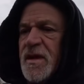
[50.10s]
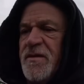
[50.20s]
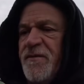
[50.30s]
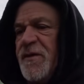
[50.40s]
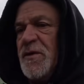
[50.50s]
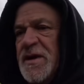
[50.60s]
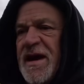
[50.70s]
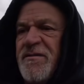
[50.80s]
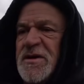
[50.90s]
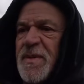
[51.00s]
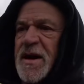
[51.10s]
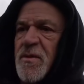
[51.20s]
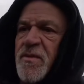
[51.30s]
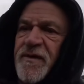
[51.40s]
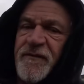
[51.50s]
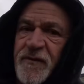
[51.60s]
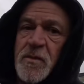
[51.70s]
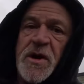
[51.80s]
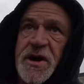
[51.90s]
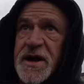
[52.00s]
fill the garage back up with everything
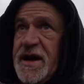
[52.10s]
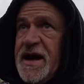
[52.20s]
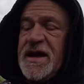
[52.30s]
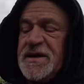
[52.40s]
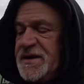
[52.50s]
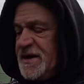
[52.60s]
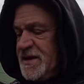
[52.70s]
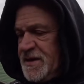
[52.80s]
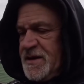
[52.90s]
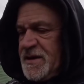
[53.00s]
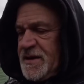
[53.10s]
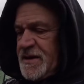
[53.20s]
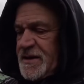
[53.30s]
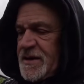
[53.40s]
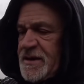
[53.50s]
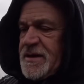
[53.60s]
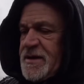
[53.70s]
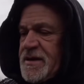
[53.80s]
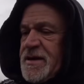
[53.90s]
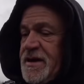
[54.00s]
we're going to need.
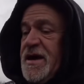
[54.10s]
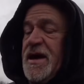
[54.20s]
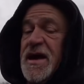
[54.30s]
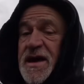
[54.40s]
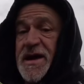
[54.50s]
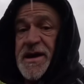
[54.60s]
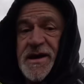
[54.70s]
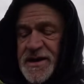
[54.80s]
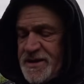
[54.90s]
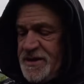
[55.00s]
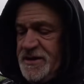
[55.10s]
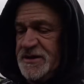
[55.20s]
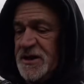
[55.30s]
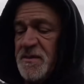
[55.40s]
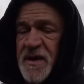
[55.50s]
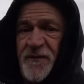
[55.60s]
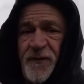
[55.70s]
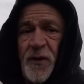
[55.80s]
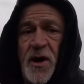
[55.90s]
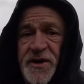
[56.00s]
Yeah, it's going to be a
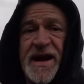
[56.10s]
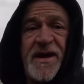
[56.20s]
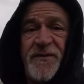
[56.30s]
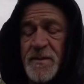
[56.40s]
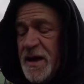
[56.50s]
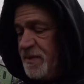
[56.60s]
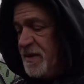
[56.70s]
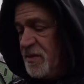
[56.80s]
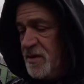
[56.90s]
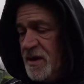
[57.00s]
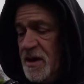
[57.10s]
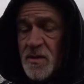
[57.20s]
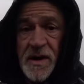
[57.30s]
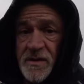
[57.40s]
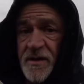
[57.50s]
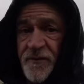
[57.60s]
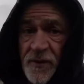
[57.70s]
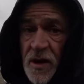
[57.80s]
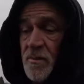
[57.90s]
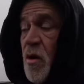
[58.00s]
full-on day for me, people. Well, a
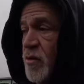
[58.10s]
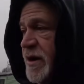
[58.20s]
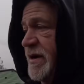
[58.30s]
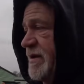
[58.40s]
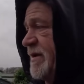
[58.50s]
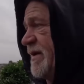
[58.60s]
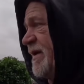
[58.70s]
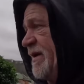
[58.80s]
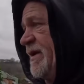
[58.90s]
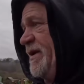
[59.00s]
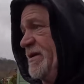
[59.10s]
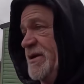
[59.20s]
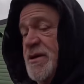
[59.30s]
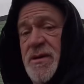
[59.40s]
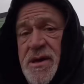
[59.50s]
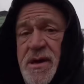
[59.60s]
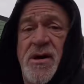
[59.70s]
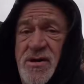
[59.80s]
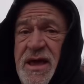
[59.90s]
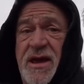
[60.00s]
full-on morning. So
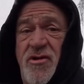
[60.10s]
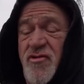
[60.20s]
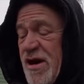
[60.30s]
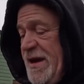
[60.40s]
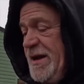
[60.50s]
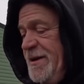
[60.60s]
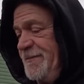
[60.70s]
I'll get cracking.